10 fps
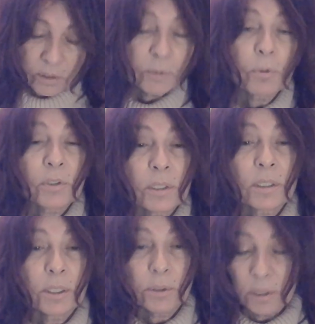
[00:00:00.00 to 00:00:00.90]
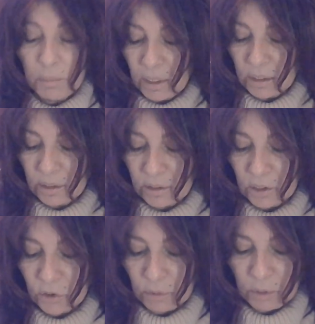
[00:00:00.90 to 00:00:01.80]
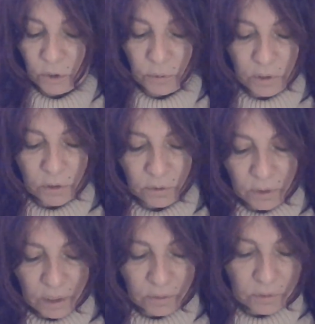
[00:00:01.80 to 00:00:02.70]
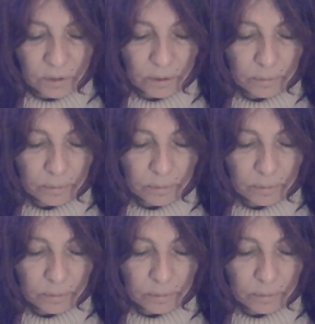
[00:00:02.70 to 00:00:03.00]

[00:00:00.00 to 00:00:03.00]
This person has clearly made a decision between two things.